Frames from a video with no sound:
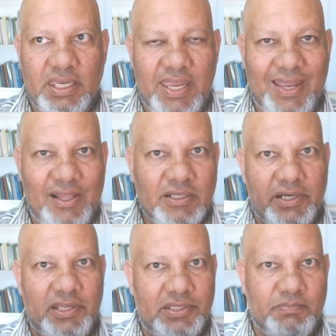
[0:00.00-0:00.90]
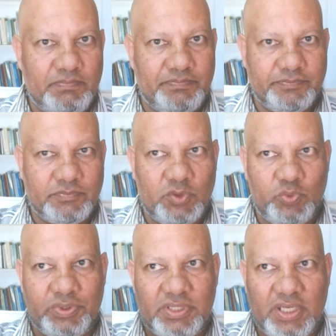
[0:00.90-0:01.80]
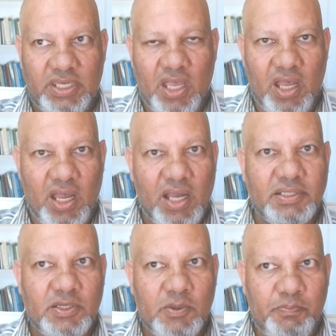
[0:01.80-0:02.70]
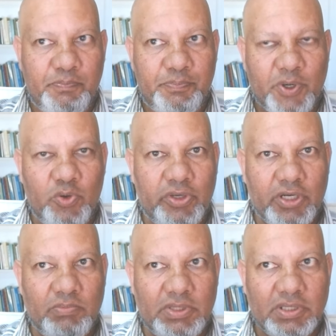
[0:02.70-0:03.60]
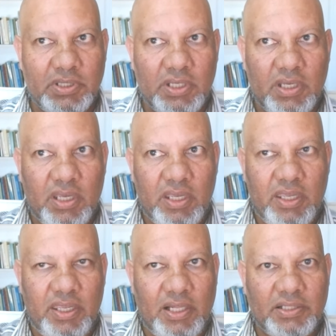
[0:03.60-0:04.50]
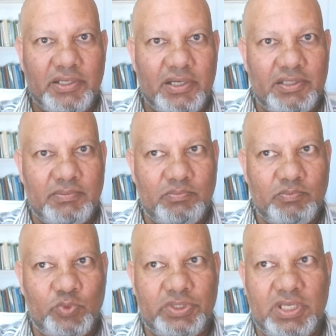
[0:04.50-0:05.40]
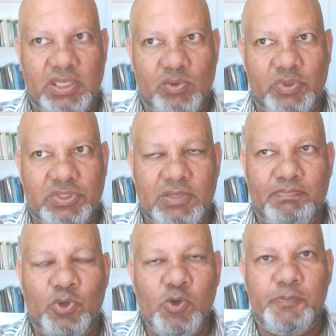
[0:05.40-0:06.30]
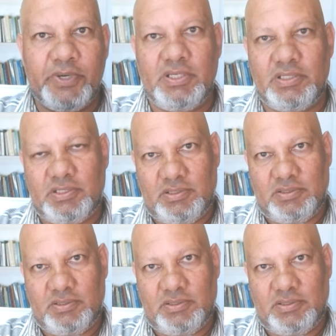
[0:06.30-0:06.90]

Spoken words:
algorithm, with a hard programmed algorithm, with a blueprint,